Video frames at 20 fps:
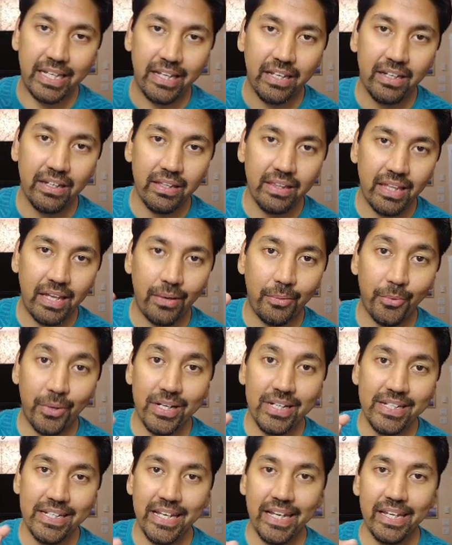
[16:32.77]
in that
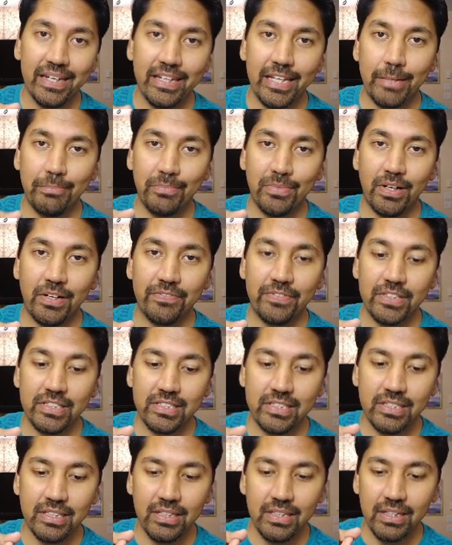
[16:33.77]
one day, net
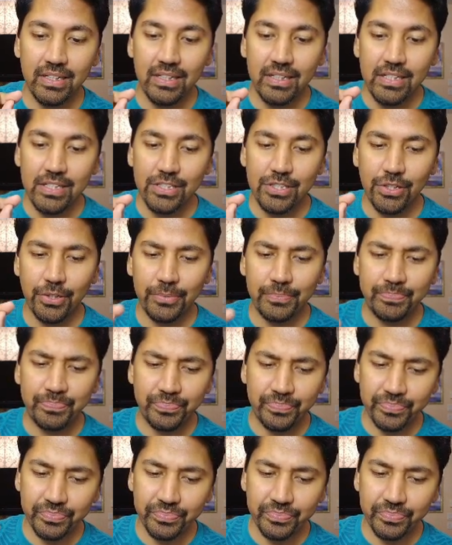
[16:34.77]
profits. So